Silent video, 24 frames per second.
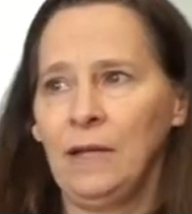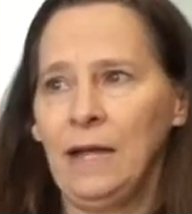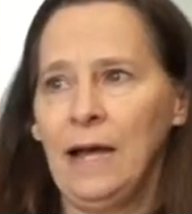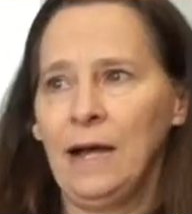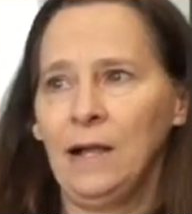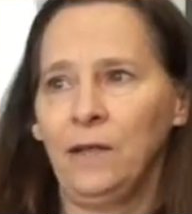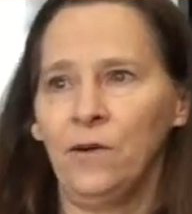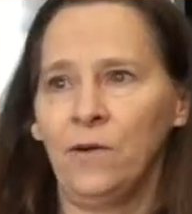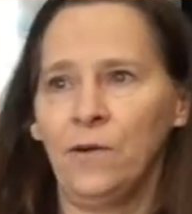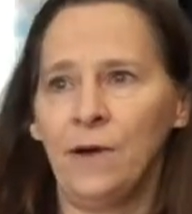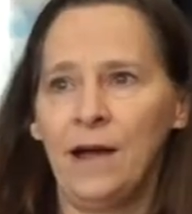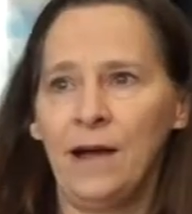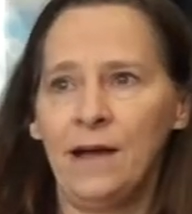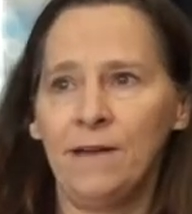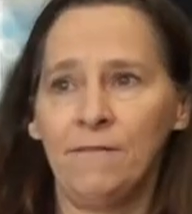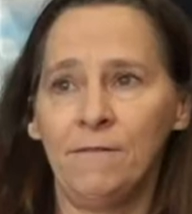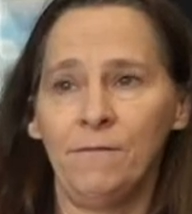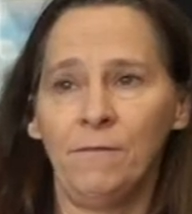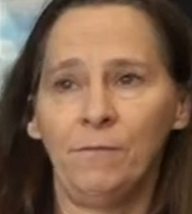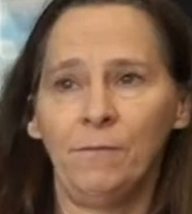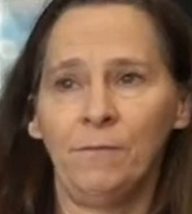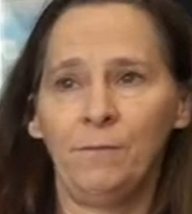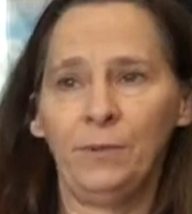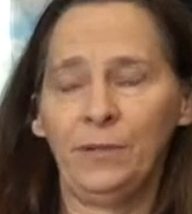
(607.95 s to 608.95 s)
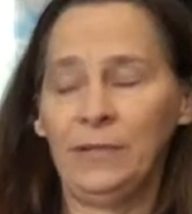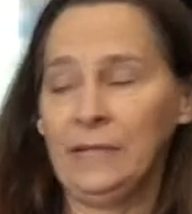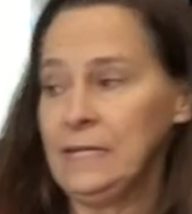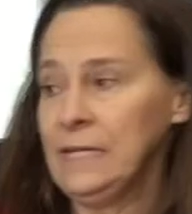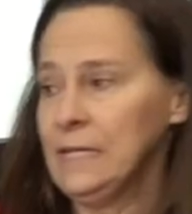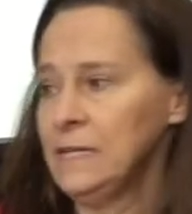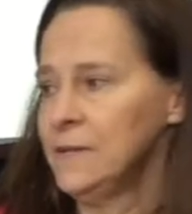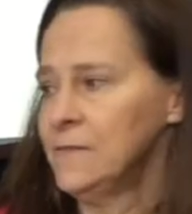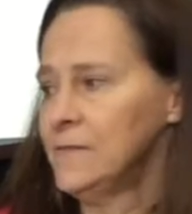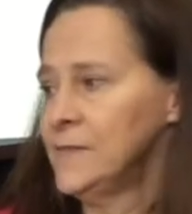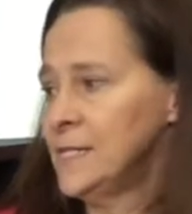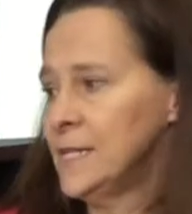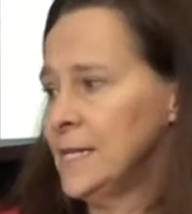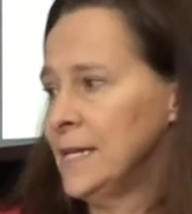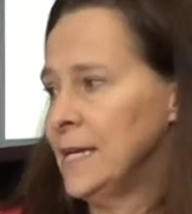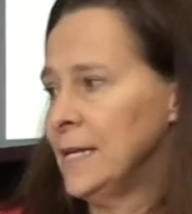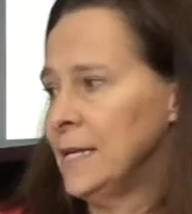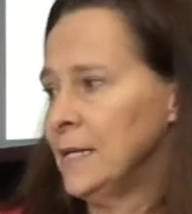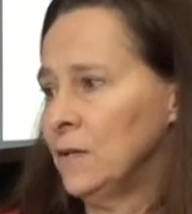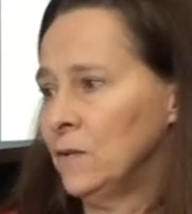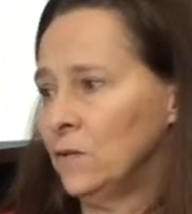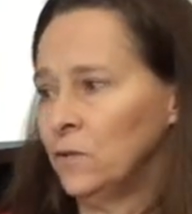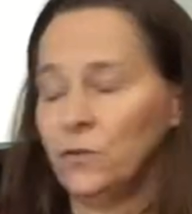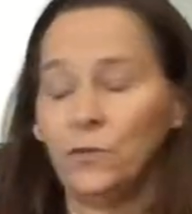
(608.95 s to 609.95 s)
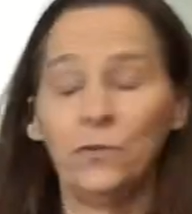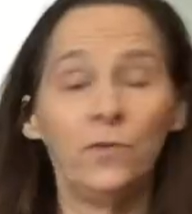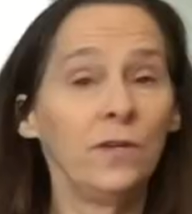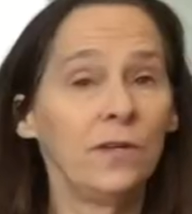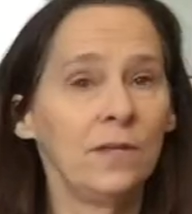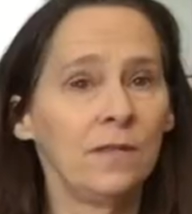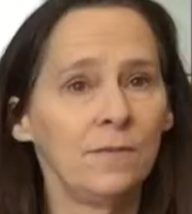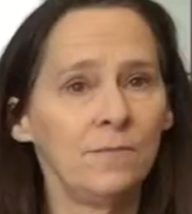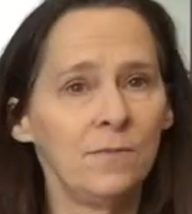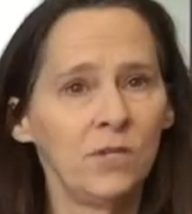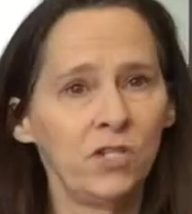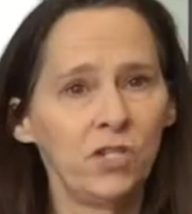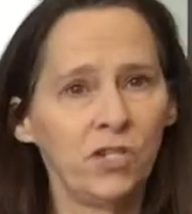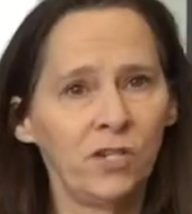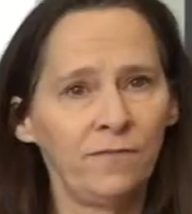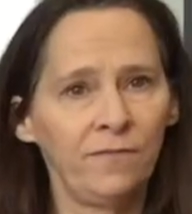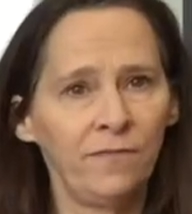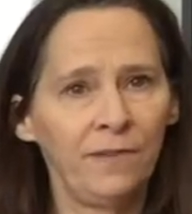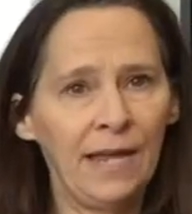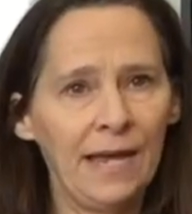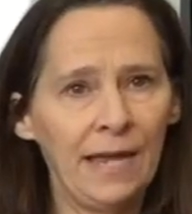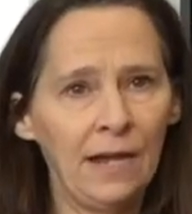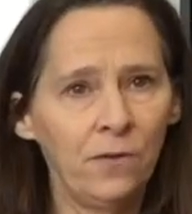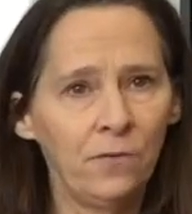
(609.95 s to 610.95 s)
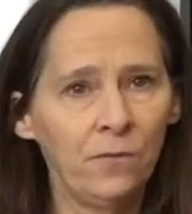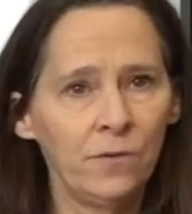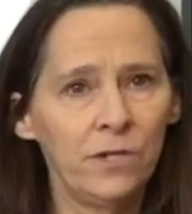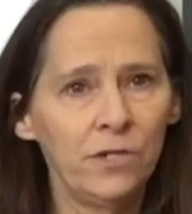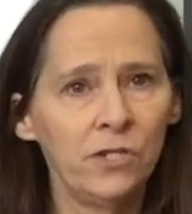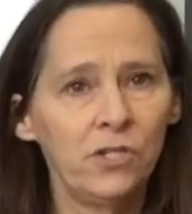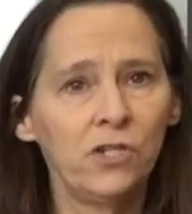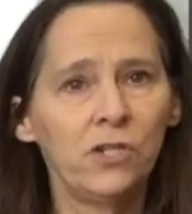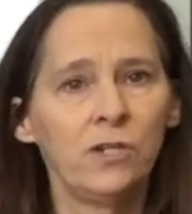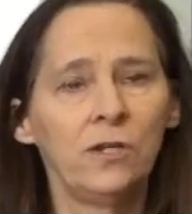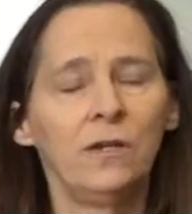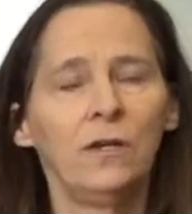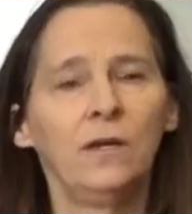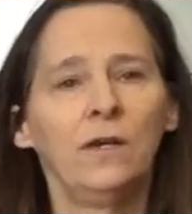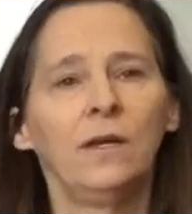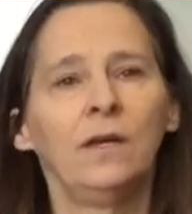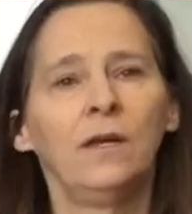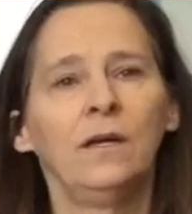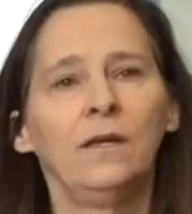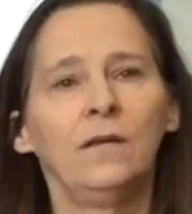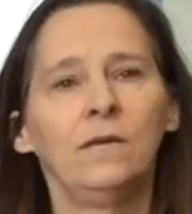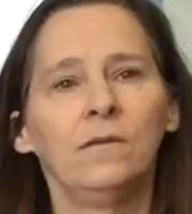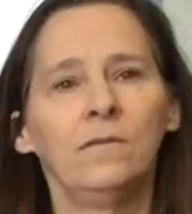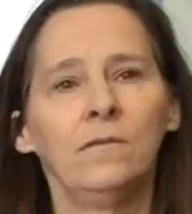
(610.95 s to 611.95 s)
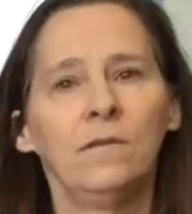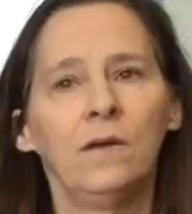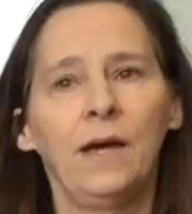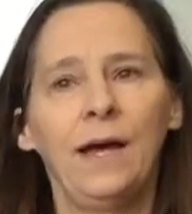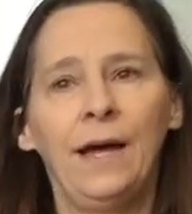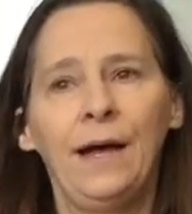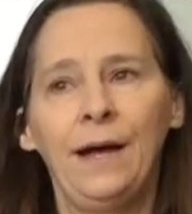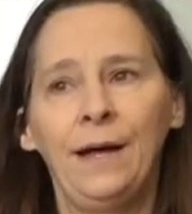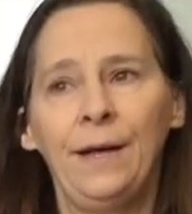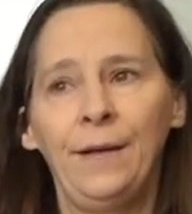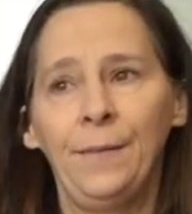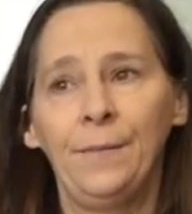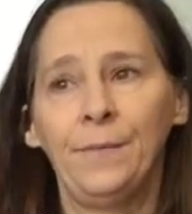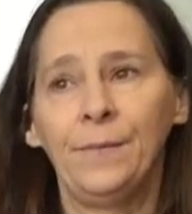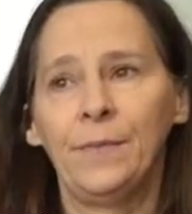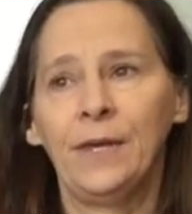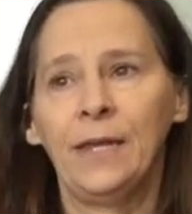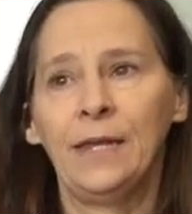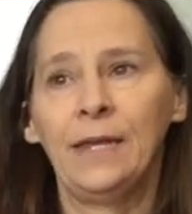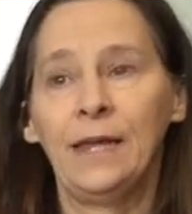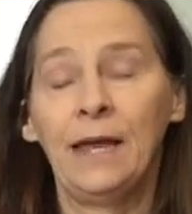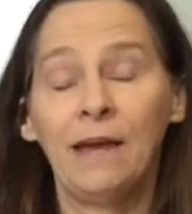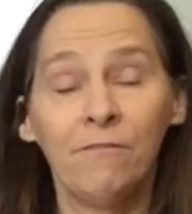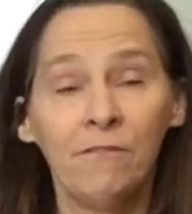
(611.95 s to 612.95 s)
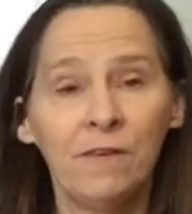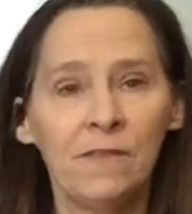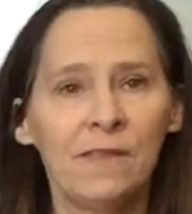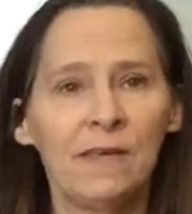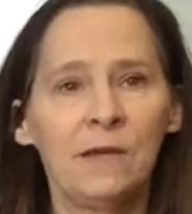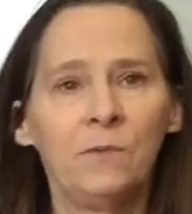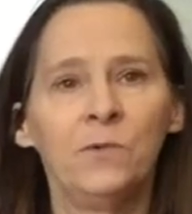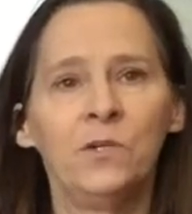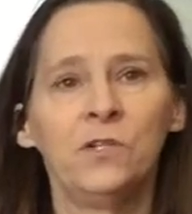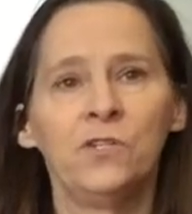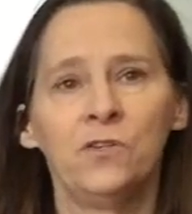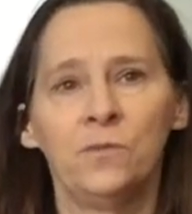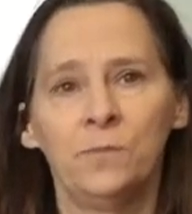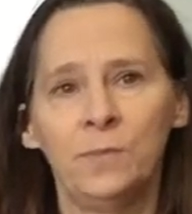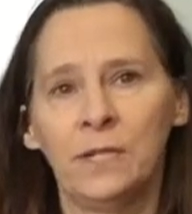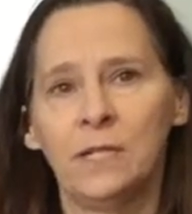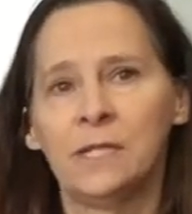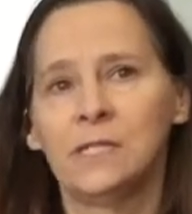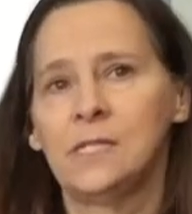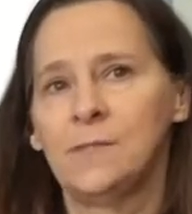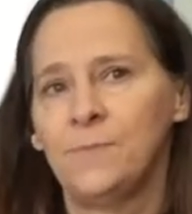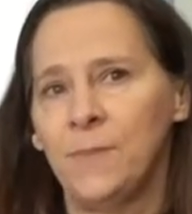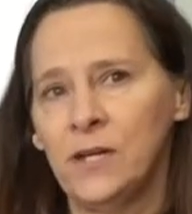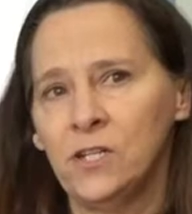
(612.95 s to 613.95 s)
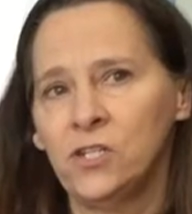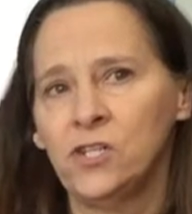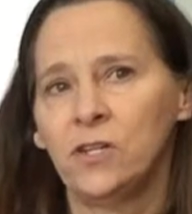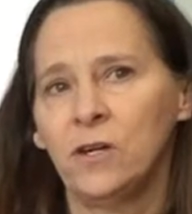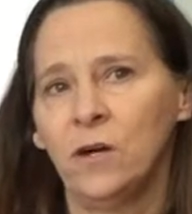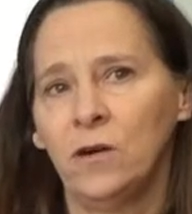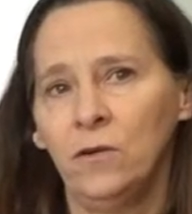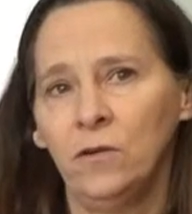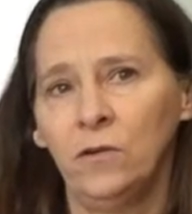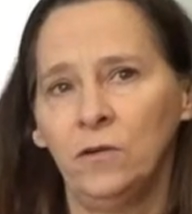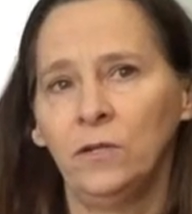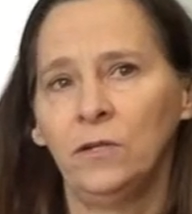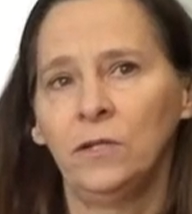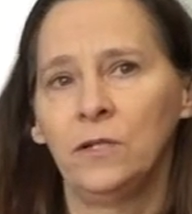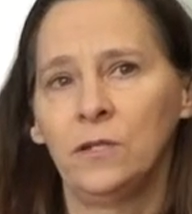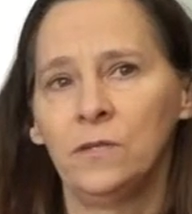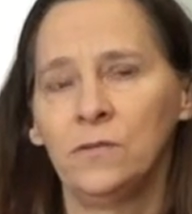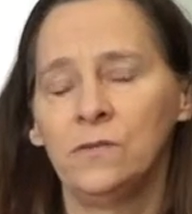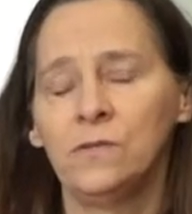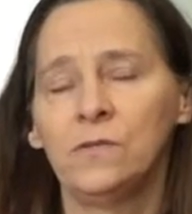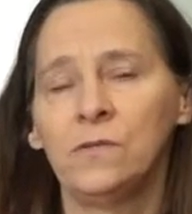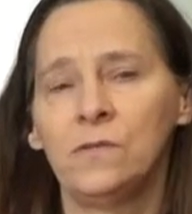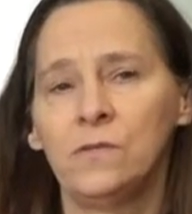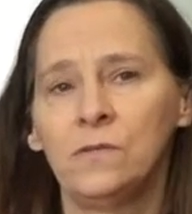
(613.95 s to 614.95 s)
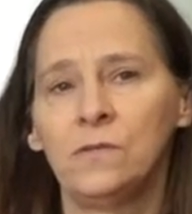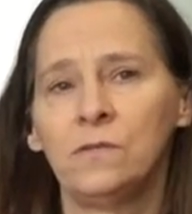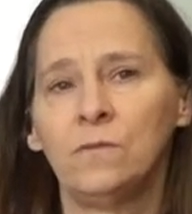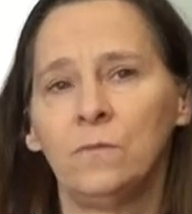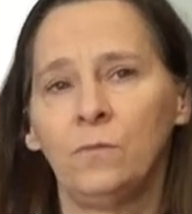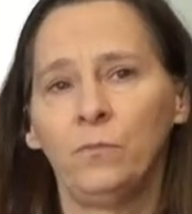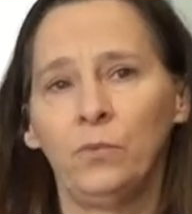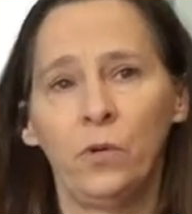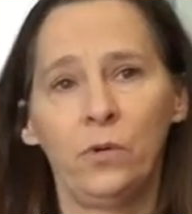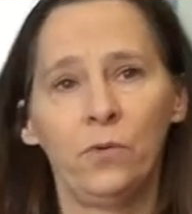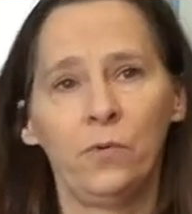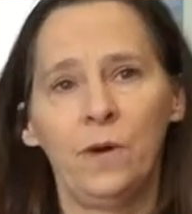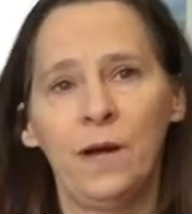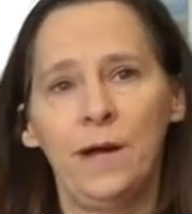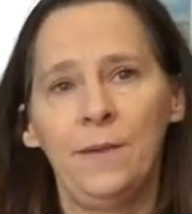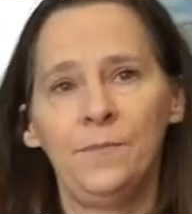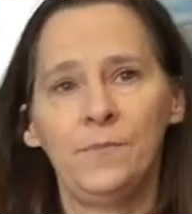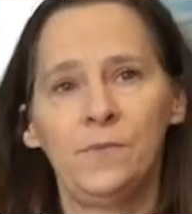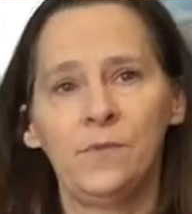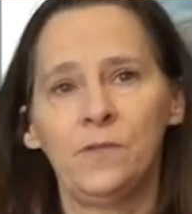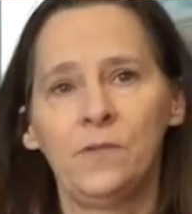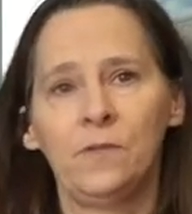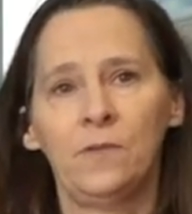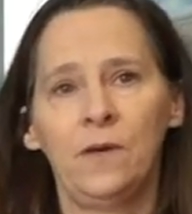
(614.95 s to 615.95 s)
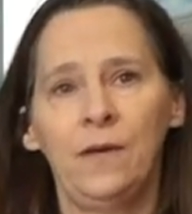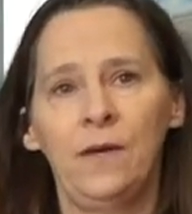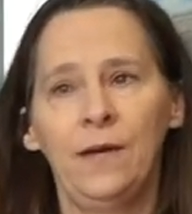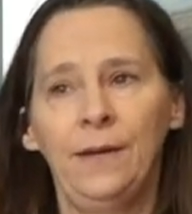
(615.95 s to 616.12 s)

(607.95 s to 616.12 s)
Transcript: LRI believes in including the Michif language in, um, in everything we do, but especially our early years programs.